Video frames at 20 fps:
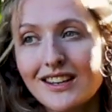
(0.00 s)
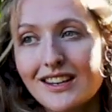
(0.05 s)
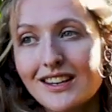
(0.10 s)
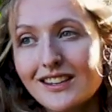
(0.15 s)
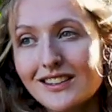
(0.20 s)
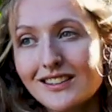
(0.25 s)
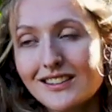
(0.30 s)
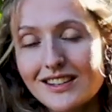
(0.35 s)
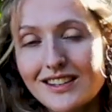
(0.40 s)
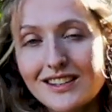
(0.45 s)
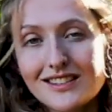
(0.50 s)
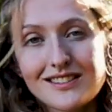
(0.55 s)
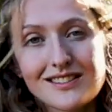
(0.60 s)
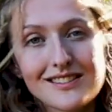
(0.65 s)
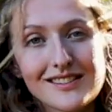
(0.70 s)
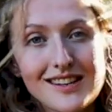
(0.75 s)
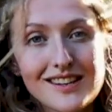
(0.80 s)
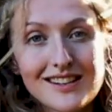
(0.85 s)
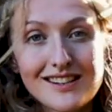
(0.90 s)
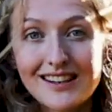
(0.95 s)

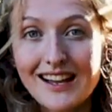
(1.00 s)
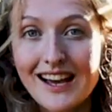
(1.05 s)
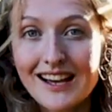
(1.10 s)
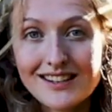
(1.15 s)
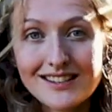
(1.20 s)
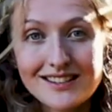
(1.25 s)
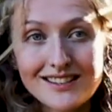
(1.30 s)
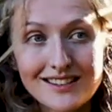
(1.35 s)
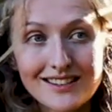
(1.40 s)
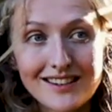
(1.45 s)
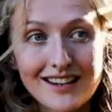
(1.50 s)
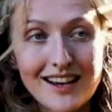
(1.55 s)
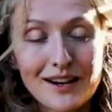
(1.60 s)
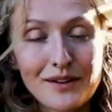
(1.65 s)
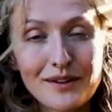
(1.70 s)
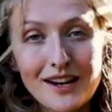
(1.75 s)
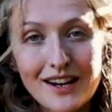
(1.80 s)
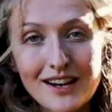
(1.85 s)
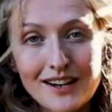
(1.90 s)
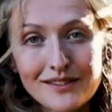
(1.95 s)
It lacks an
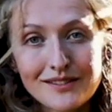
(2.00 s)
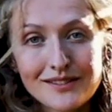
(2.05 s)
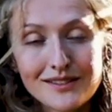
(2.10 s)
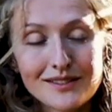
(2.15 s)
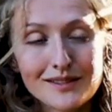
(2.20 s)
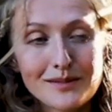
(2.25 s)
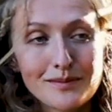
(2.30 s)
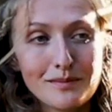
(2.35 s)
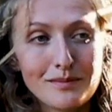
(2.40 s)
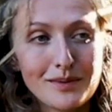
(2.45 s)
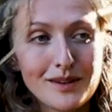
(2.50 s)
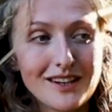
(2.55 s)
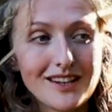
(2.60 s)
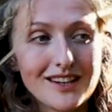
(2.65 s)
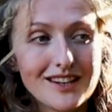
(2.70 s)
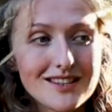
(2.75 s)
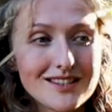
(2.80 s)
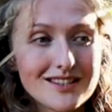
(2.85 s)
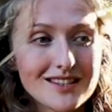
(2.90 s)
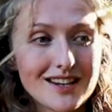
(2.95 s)
outhouse, but
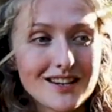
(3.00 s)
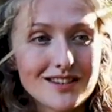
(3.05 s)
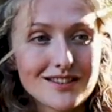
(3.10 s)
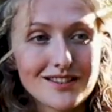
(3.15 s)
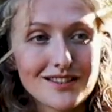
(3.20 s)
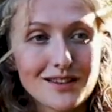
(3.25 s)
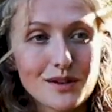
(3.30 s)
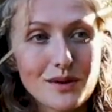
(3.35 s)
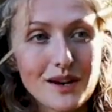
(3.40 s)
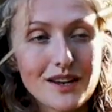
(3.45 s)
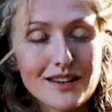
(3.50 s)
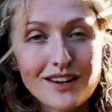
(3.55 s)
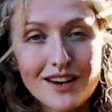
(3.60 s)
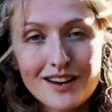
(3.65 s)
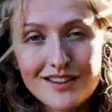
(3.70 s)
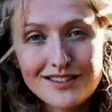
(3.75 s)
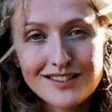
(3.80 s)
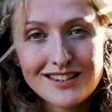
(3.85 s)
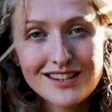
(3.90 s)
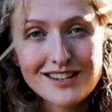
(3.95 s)
it is actually quite
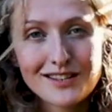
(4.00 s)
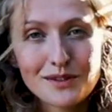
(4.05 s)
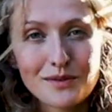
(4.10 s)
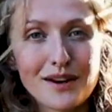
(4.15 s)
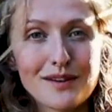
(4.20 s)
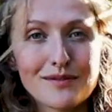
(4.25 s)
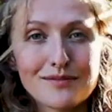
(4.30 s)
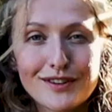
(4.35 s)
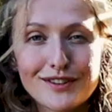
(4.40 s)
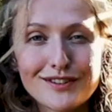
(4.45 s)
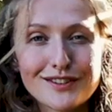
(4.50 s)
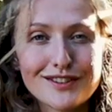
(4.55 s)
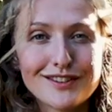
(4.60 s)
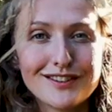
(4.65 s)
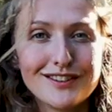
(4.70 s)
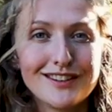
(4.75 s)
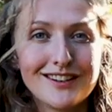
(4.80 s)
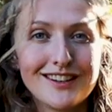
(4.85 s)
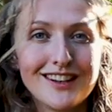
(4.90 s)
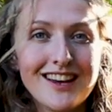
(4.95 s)
cozy, it's quite
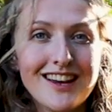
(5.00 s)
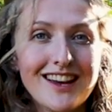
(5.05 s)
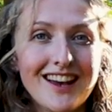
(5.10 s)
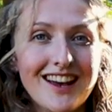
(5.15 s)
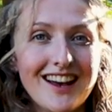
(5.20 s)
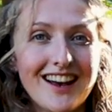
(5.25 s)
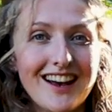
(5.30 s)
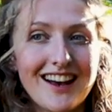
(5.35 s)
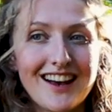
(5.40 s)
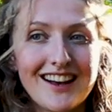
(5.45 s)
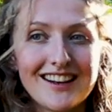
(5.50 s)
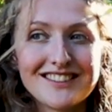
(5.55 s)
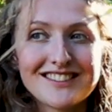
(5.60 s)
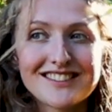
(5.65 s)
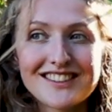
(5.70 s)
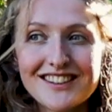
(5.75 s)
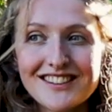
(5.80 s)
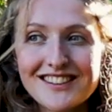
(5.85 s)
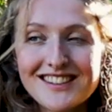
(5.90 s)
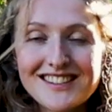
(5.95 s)
functional.
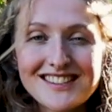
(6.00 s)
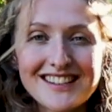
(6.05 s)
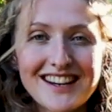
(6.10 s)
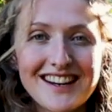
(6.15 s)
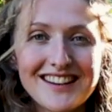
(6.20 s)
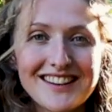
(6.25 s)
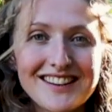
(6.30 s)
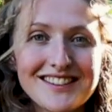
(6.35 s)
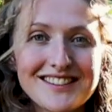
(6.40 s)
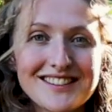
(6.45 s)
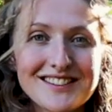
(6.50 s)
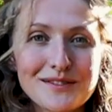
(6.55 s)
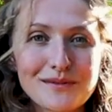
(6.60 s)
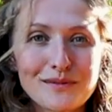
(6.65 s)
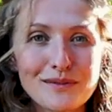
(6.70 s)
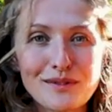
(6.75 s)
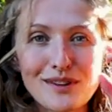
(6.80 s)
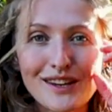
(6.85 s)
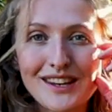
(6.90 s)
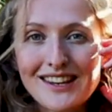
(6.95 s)
And on this island,
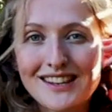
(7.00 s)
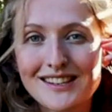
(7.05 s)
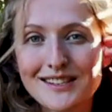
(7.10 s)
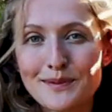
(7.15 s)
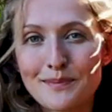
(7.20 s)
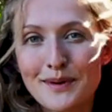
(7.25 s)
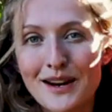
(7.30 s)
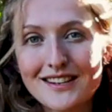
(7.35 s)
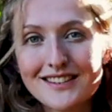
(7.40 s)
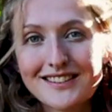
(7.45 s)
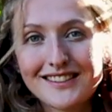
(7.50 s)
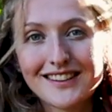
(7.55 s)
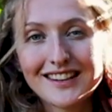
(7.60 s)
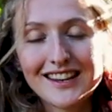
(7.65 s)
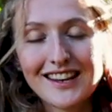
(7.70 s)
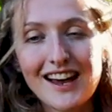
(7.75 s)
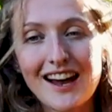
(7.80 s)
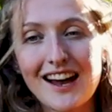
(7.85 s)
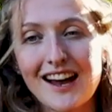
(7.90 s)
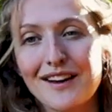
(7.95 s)
we
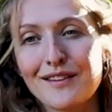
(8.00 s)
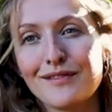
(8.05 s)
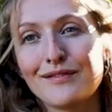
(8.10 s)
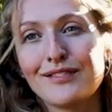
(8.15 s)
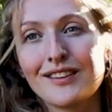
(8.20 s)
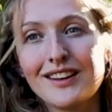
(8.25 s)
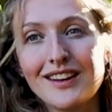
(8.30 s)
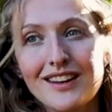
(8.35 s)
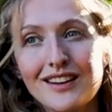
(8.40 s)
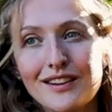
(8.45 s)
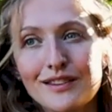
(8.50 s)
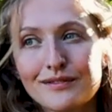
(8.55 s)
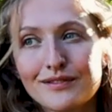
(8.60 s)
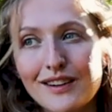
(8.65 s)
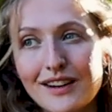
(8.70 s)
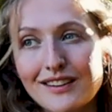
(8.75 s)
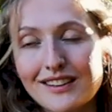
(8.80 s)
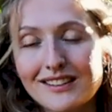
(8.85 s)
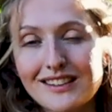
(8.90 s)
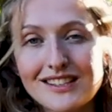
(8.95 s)
surprisingly have
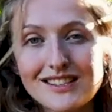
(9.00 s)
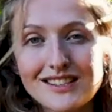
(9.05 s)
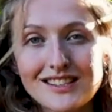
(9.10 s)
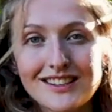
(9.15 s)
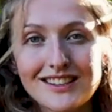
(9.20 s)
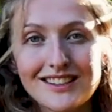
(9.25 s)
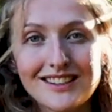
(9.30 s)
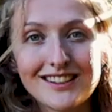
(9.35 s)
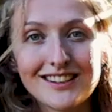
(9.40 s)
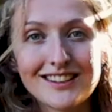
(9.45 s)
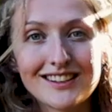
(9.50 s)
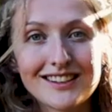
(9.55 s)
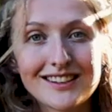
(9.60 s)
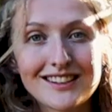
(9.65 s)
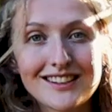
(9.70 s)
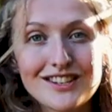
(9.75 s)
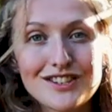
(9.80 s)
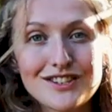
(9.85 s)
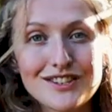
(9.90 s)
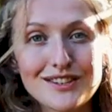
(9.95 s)
very little
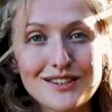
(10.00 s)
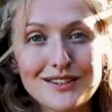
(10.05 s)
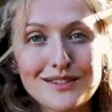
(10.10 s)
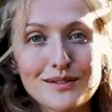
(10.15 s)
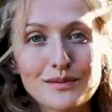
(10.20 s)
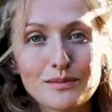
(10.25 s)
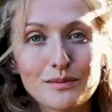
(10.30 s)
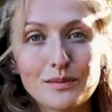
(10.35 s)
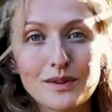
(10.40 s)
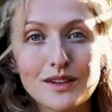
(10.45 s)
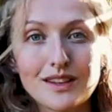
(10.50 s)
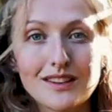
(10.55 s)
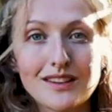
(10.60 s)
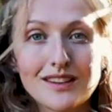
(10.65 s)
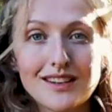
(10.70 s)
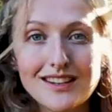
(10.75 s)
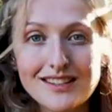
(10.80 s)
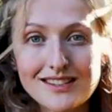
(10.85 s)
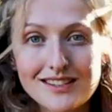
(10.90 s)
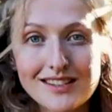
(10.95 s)
issues with
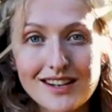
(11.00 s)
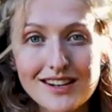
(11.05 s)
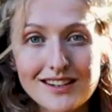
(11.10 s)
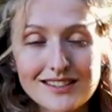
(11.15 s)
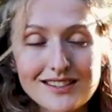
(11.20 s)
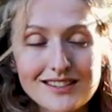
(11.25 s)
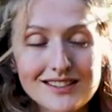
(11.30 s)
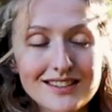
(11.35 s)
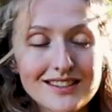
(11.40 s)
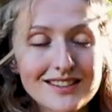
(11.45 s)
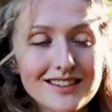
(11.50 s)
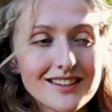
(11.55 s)
insects.